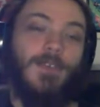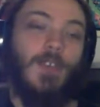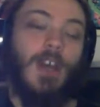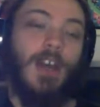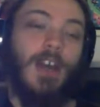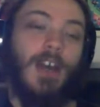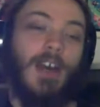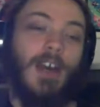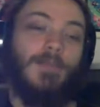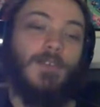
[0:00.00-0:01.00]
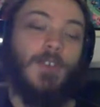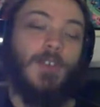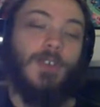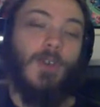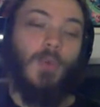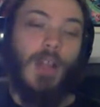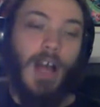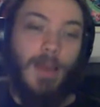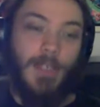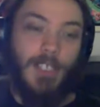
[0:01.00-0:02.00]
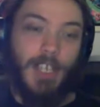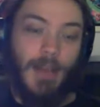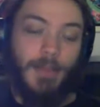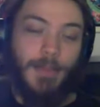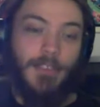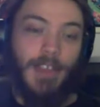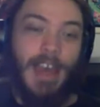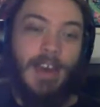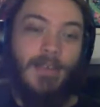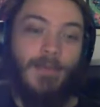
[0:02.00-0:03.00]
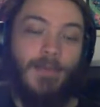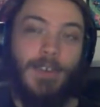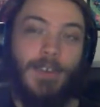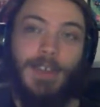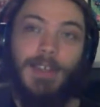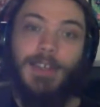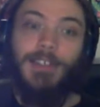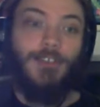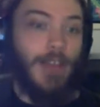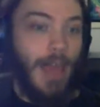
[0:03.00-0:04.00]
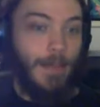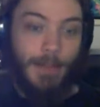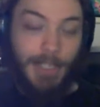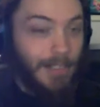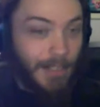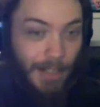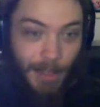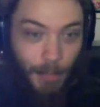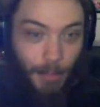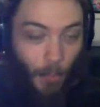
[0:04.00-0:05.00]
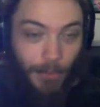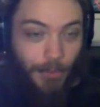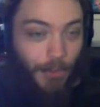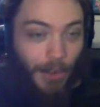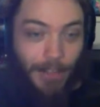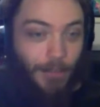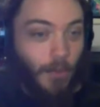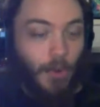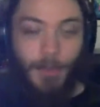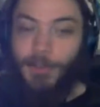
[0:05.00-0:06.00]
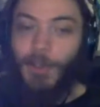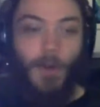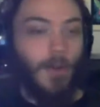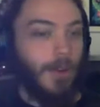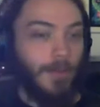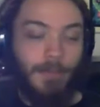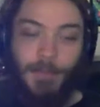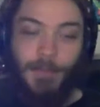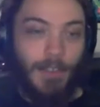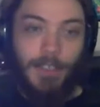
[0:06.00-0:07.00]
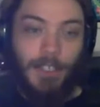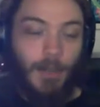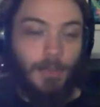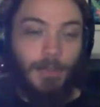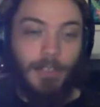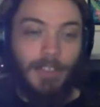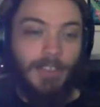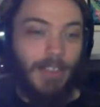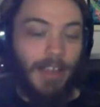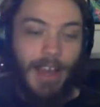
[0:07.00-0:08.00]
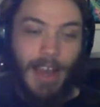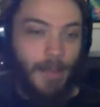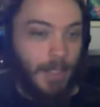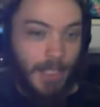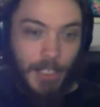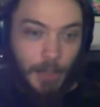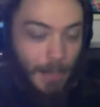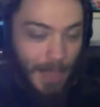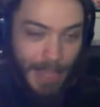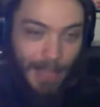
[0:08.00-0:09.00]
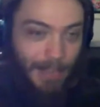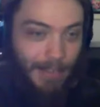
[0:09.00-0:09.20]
If your local hobby shop doesn't have Japanese import Transformers, go to places like Hobby Link Japan.